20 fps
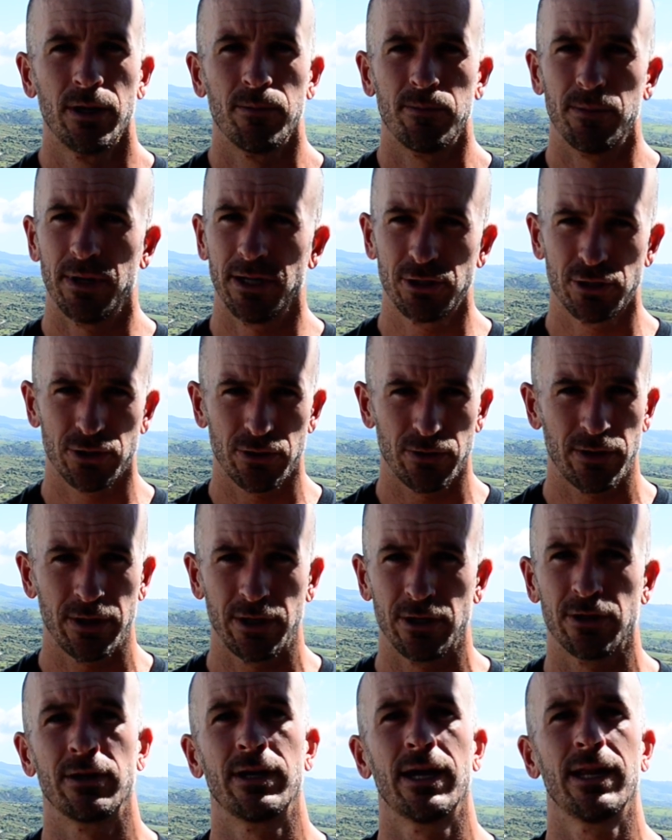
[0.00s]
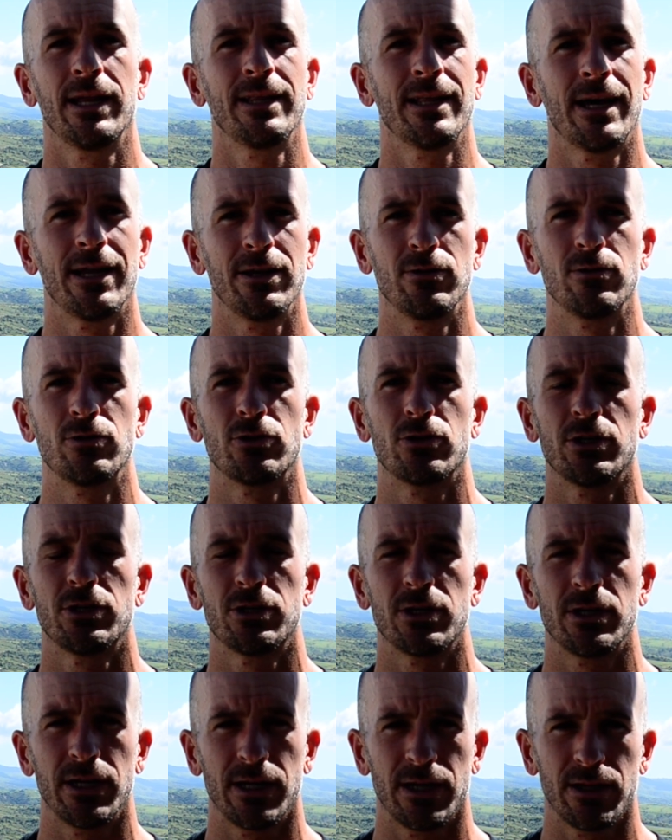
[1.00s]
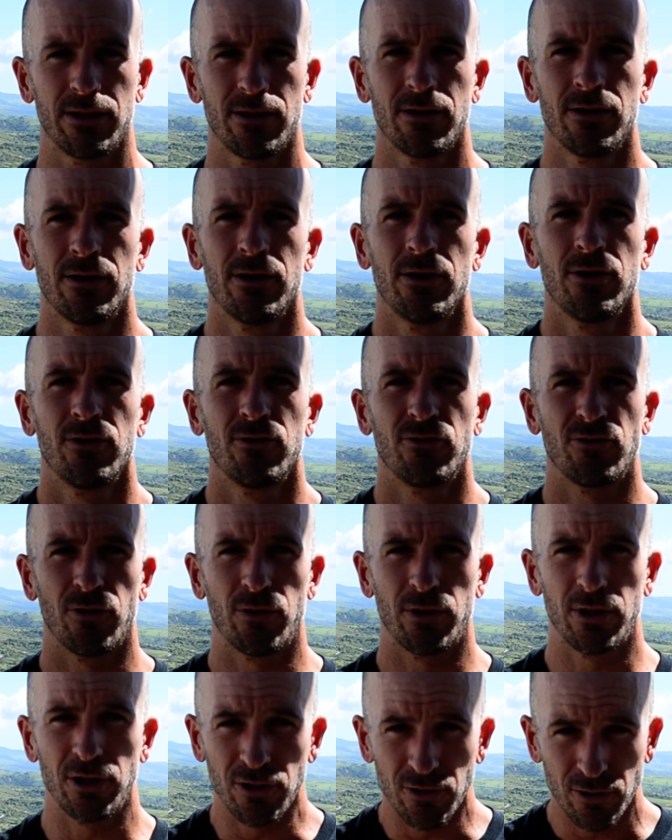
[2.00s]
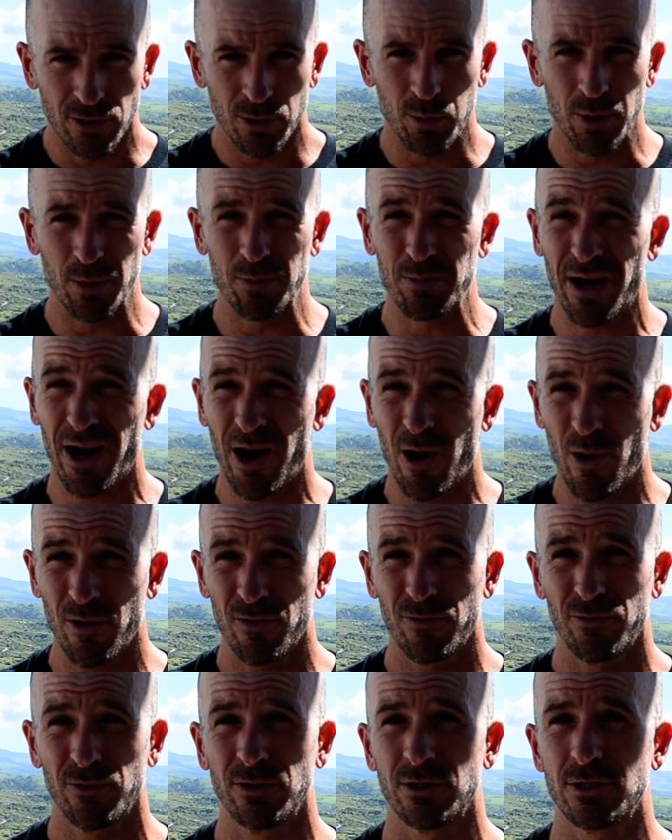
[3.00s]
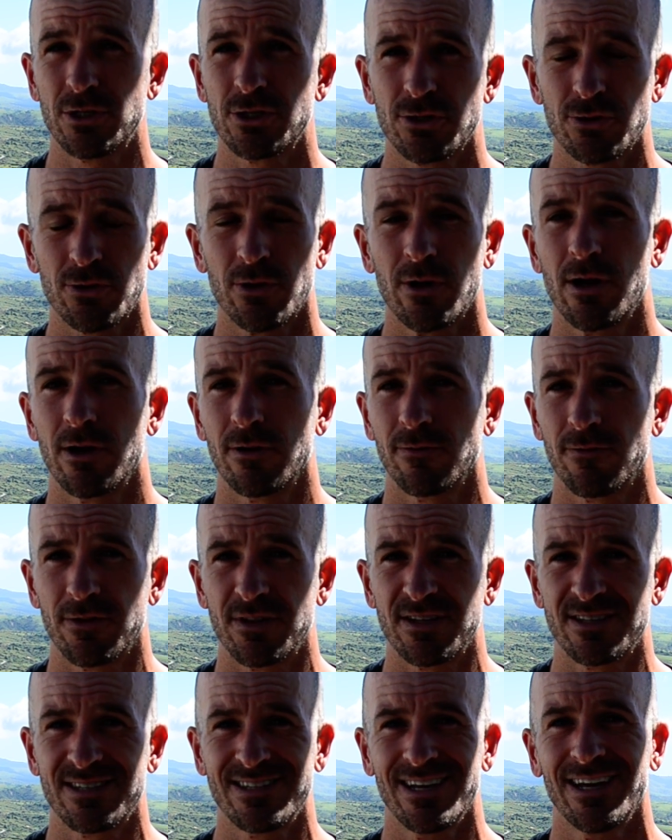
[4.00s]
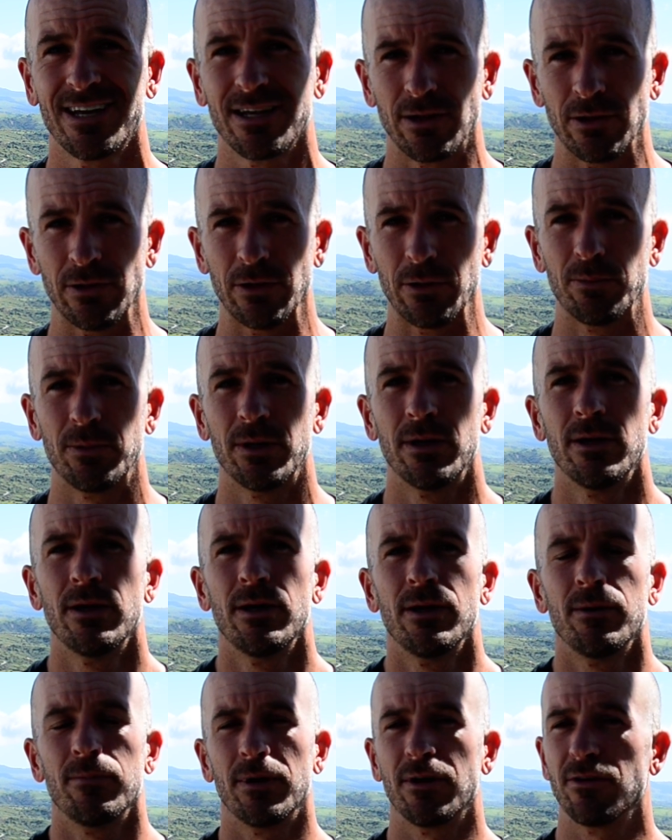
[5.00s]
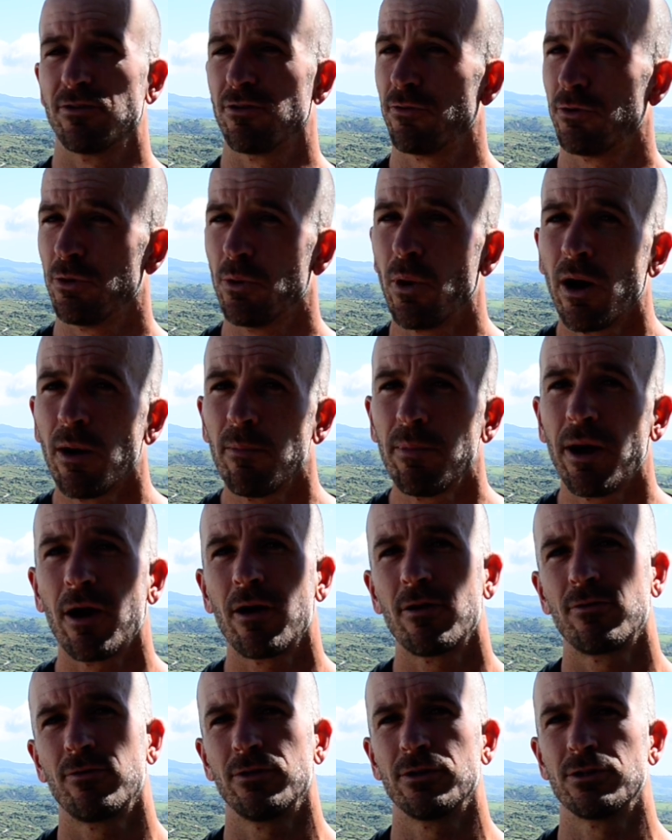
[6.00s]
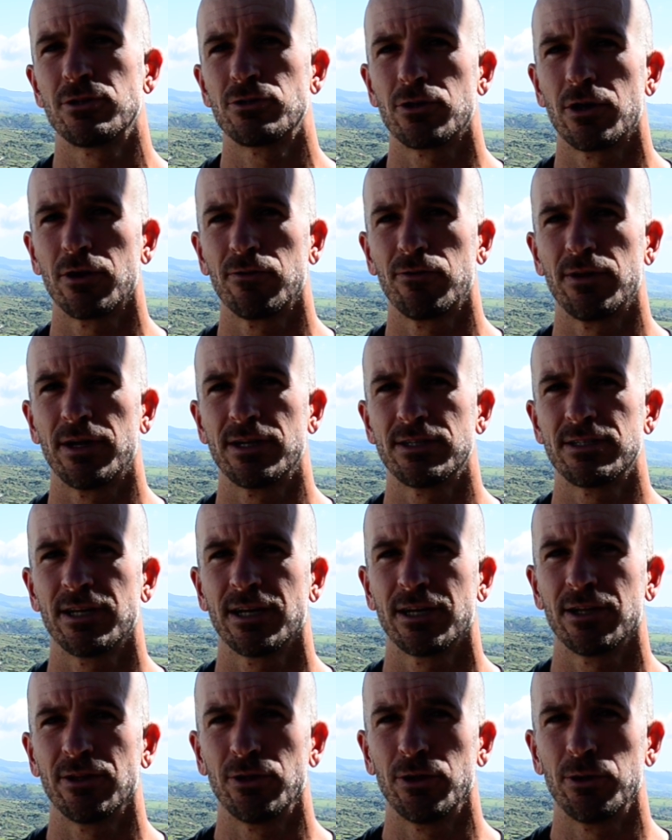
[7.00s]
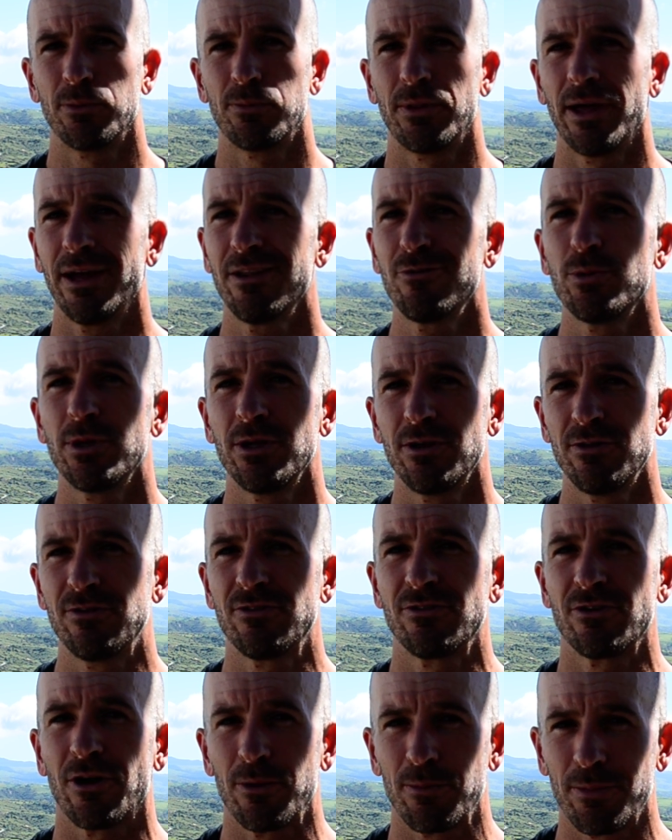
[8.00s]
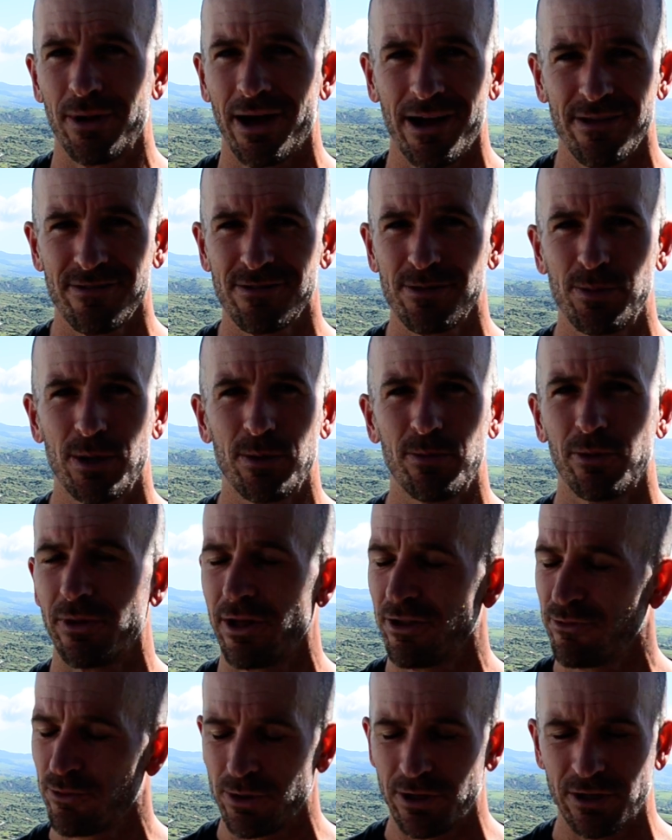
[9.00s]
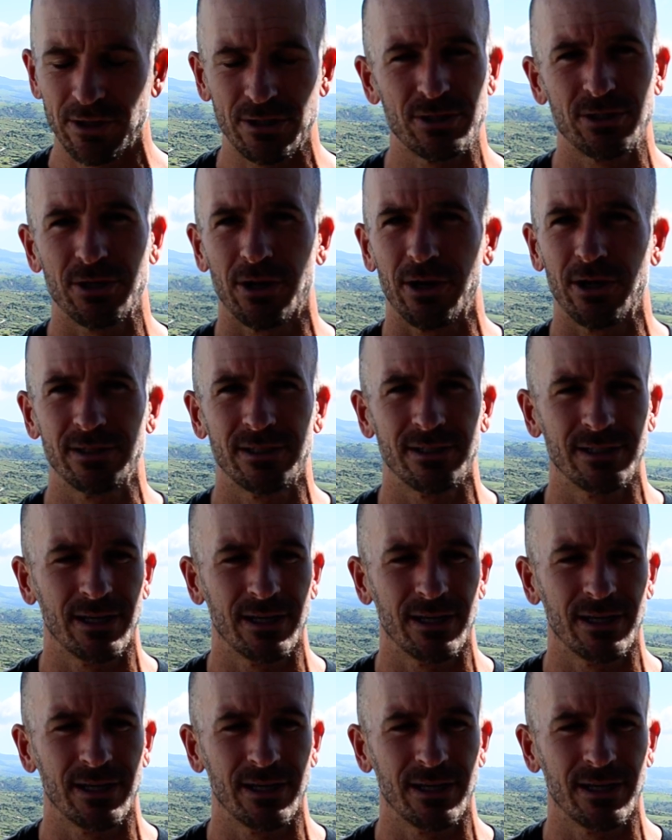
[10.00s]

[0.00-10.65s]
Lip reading: Make sure that you're getting that nutrition in so that you can be powerful and strong for the second loop. Because if you are powerful and strong for that second loop, that's when you can start passing people. That's when you can start